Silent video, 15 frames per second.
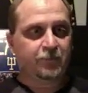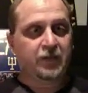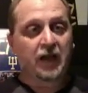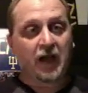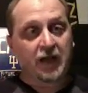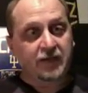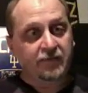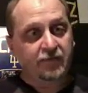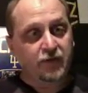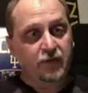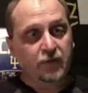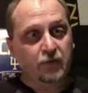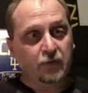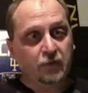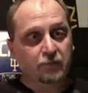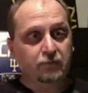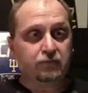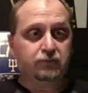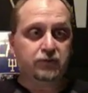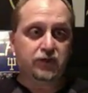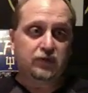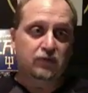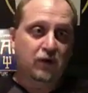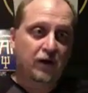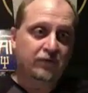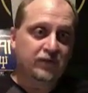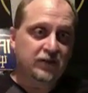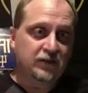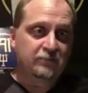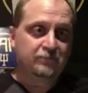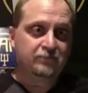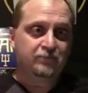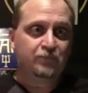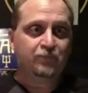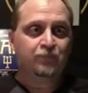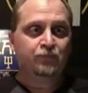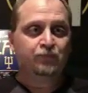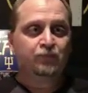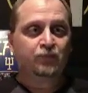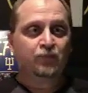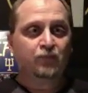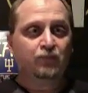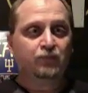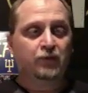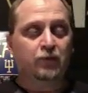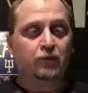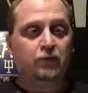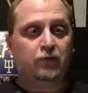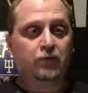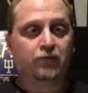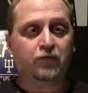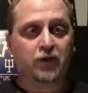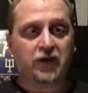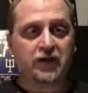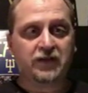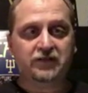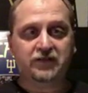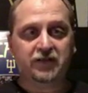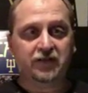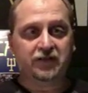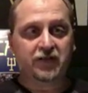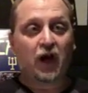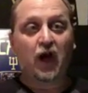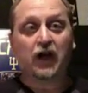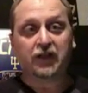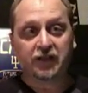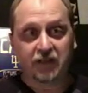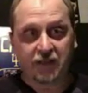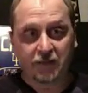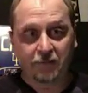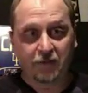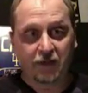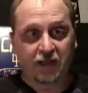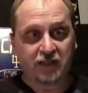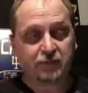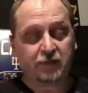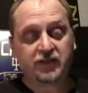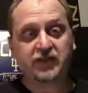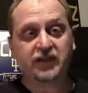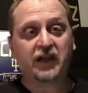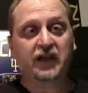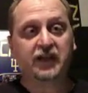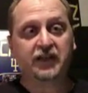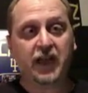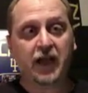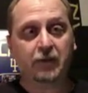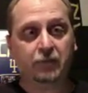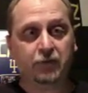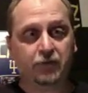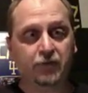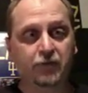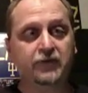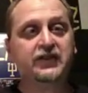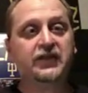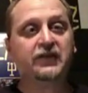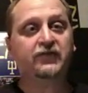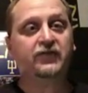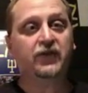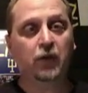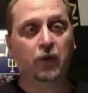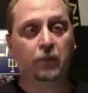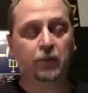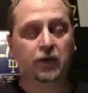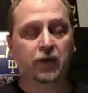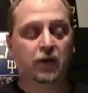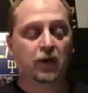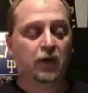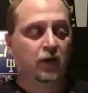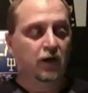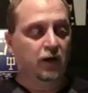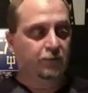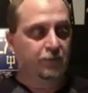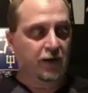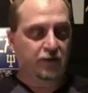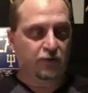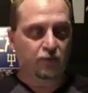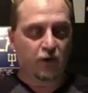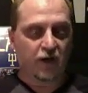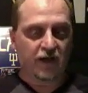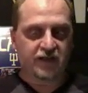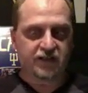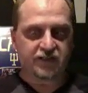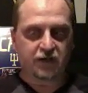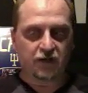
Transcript: kind of knew of him, but were afraid to talk to anybody, especially on camera. There is a film, by the way, it's